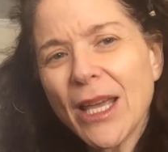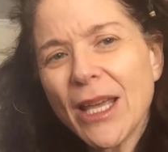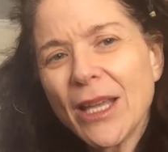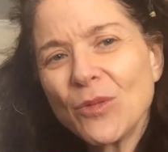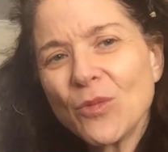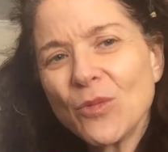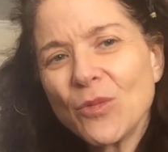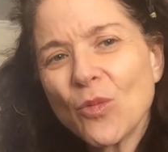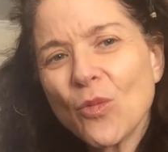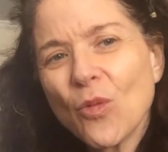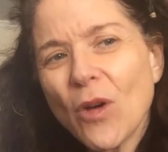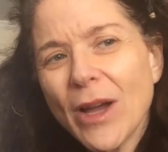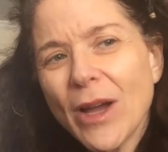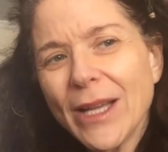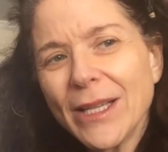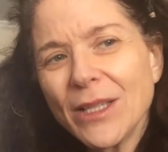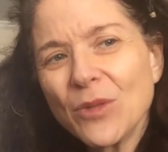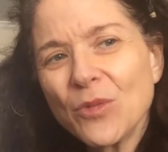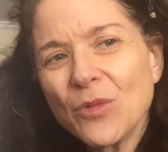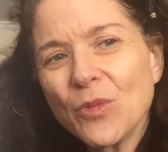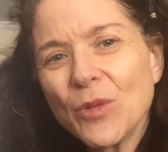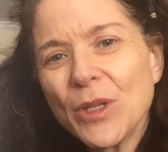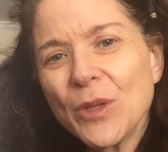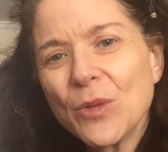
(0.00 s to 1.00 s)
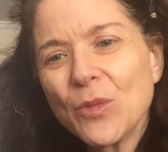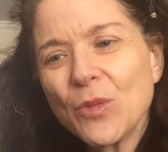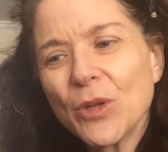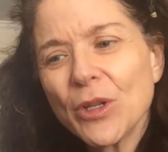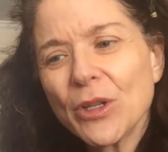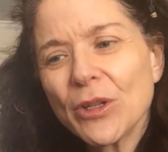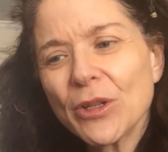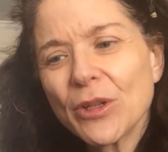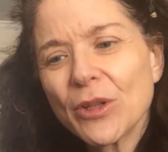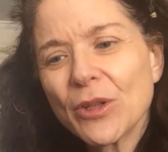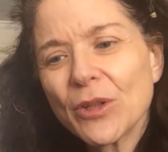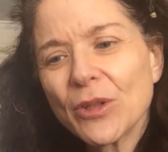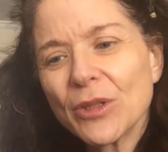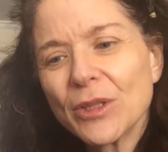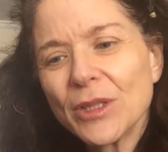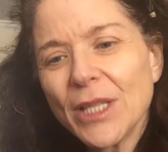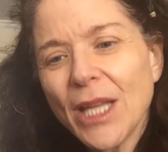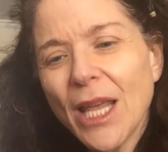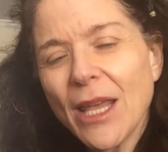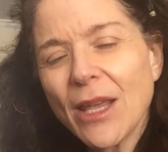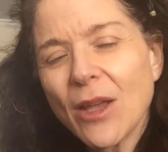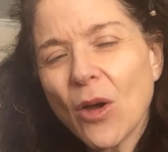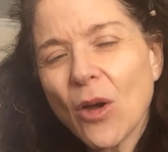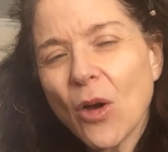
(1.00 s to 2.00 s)
And why did WeWork
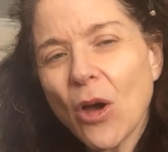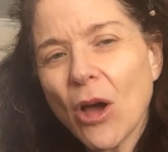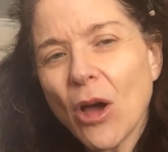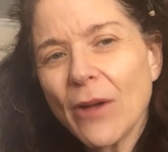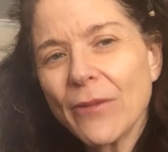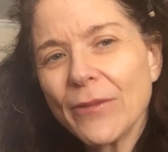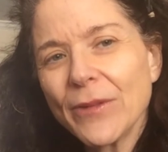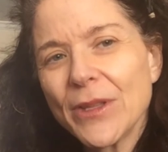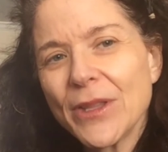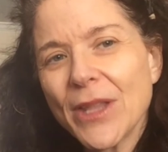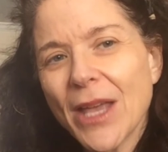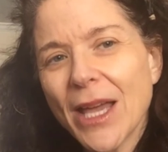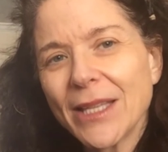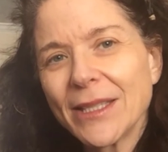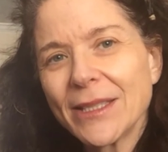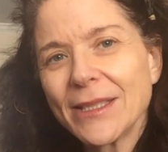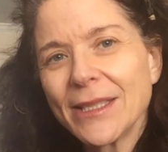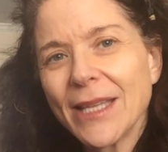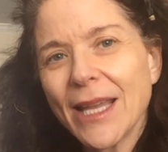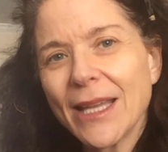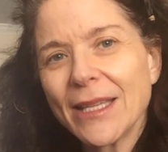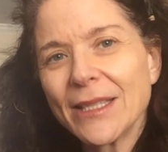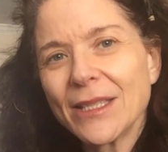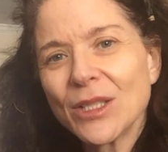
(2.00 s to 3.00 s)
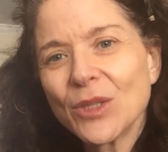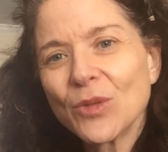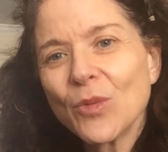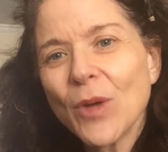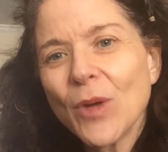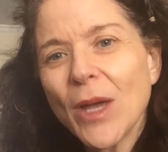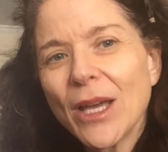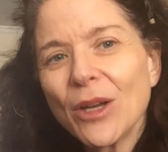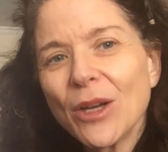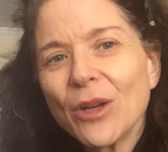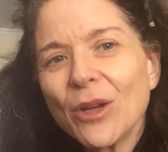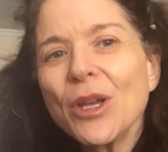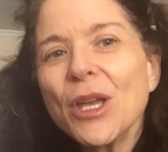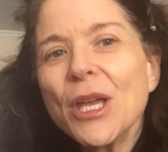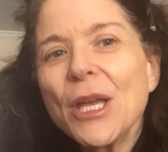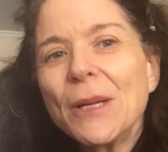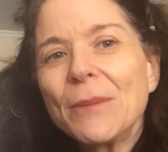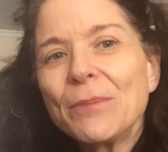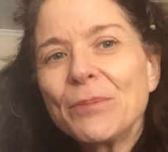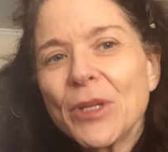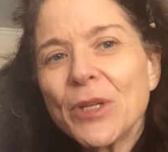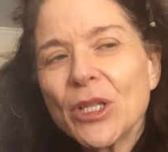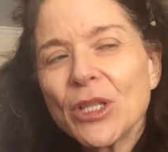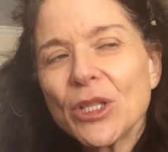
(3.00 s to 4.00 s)
take off in that sense? Well,
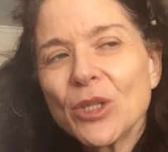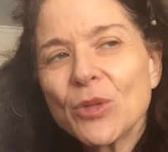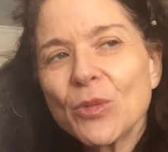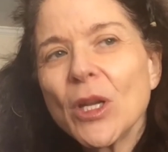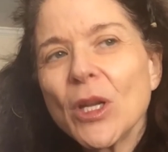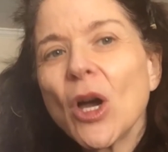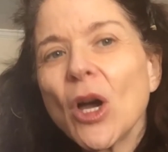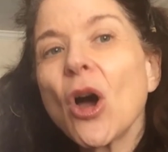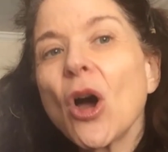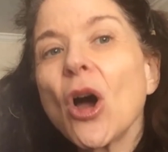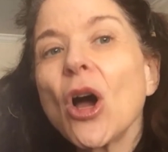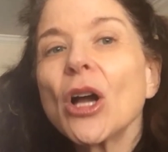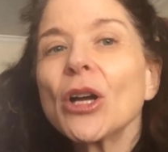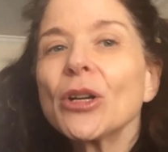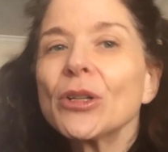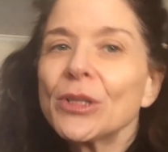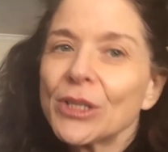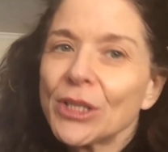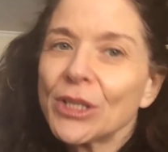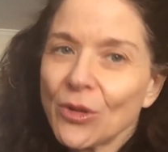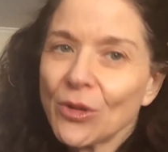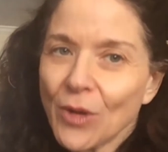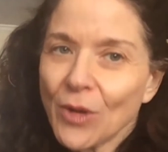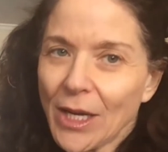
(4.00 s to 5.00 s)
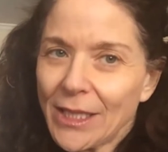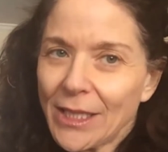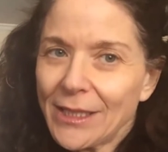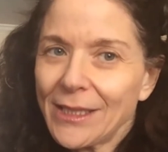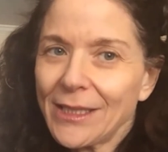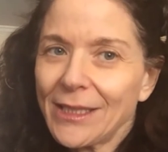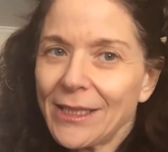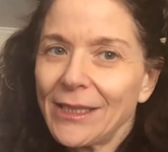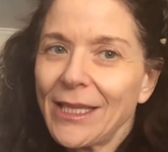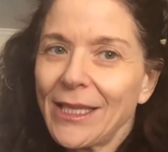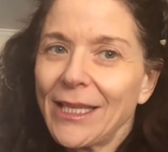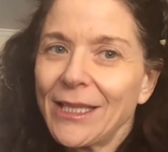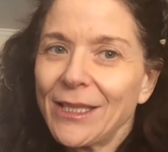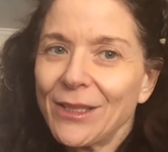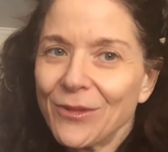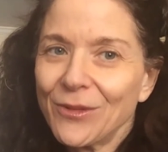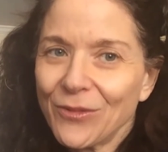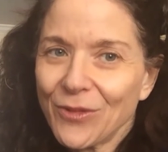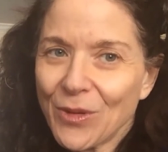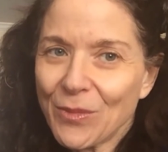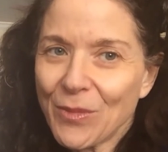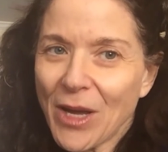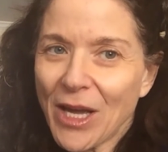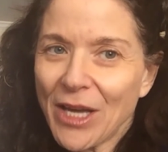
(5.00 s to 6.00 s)
because we are so isolated
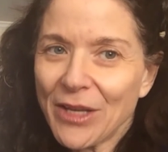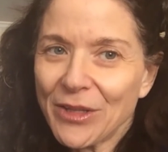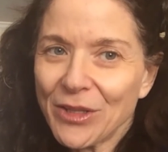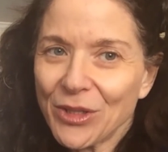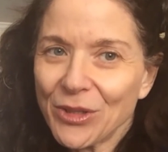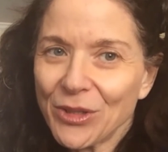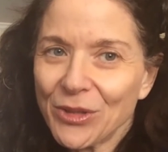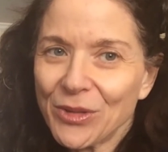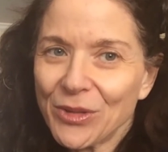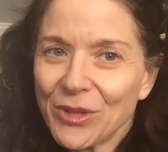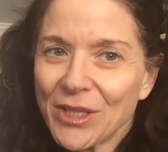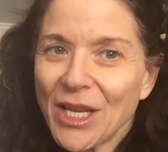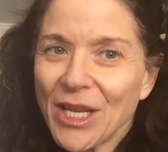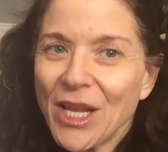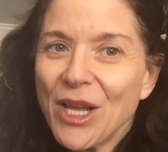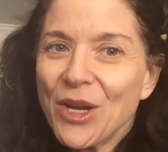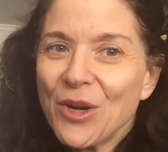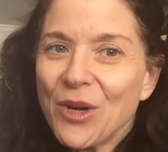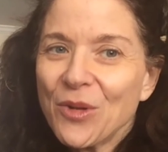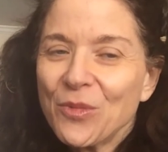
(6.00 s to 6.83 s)
from others.